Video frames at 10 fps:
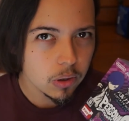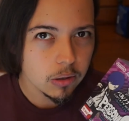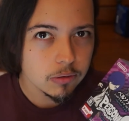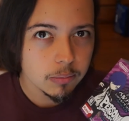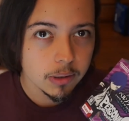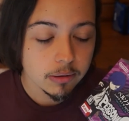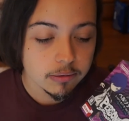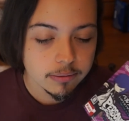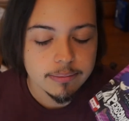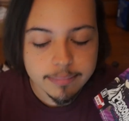console,
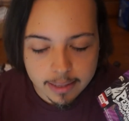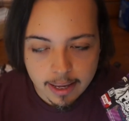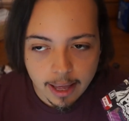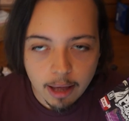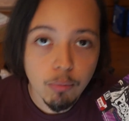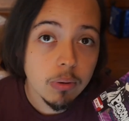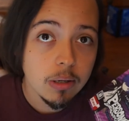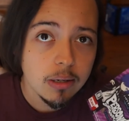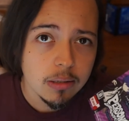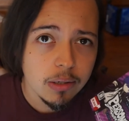because yeah, I
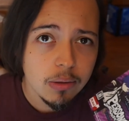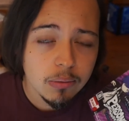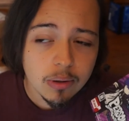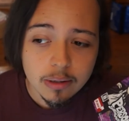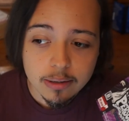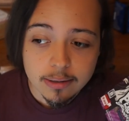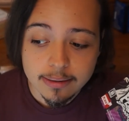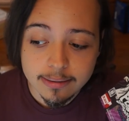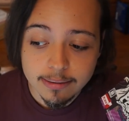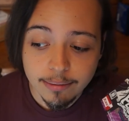wanted it new.
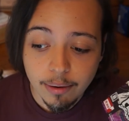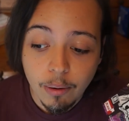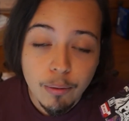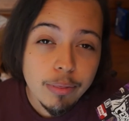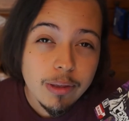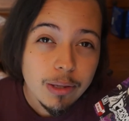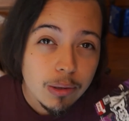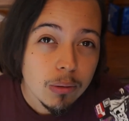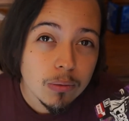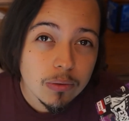All the
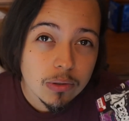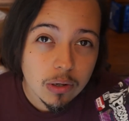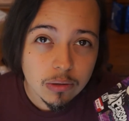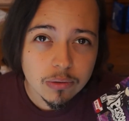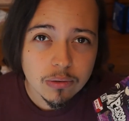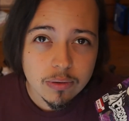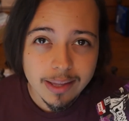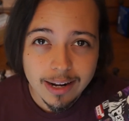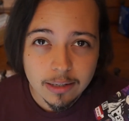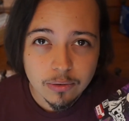used consoles
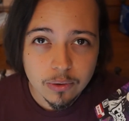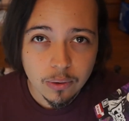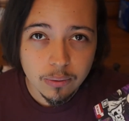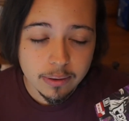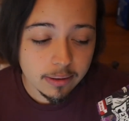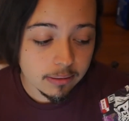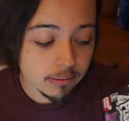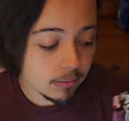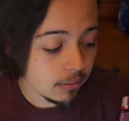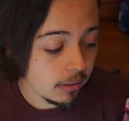that I saw
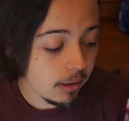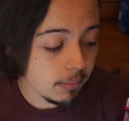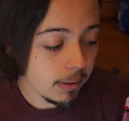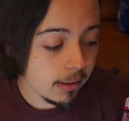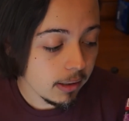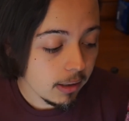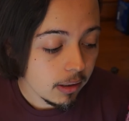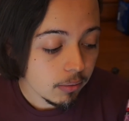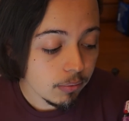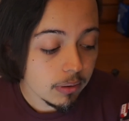on eBay
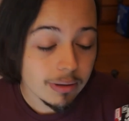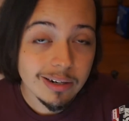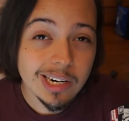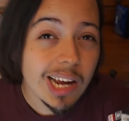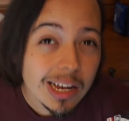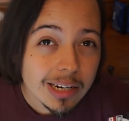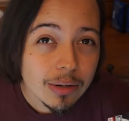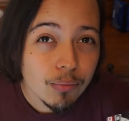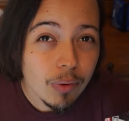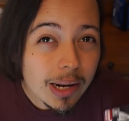were not
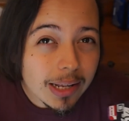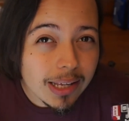really